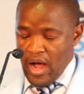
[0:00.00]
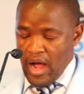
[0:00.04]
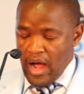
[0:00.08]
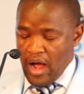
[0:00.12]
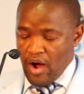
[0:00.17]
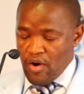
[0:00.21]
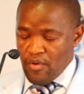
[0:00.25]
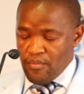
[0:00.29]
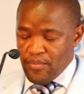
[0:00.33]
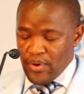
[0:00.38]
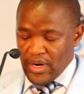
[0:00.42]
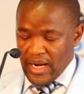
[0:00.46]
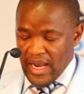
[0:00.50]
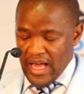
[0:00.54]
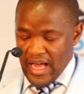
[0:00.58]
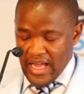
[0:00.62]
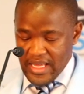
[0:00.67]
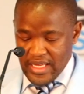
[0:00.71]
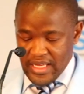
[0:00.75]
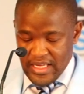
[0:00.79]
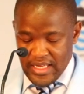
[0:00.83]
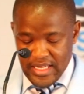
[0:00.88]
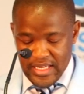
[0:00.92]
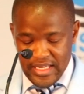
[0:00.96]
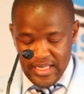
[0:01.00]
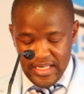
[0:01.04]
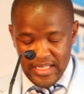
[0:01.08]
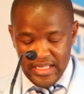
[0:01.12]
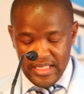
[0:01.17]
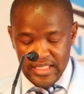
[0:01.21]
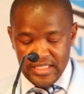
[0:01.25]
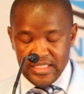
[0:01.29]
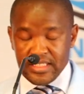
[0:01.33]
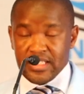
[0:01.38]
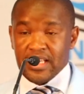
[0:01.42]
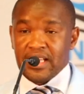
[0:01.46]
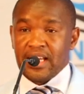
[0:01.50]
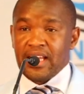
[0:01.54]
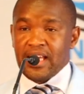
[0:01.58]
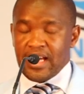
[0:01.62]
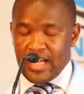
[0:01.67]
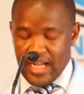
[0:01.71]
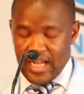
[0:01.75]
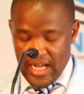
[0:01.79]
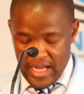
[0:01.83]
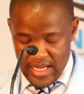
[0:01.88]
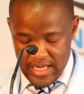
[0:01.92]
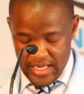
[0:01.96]
Gaubolai
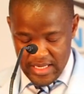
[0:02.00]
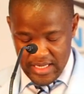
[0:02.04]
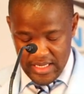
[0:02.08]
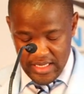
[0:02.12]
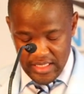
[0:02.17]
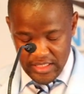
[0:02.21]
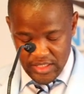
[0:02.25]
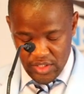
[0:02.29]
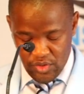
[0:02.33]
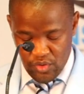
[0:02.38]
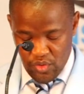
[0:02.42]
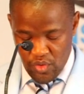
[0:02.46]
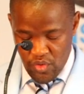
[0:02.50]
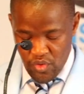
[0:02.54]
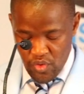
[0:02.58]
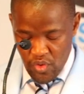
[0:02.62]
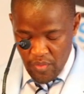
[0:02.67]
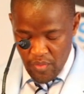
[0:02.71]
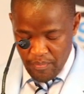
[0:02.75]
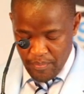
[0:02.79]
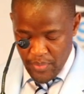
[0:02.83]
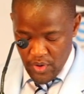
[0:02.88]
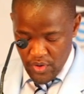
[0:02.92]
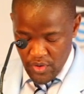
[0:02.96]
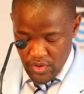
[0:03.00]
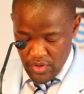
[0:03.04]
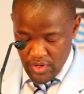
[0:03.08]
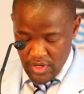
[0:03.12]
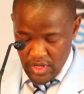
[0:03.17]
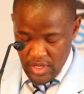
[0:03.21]
Seleka Sekonopo,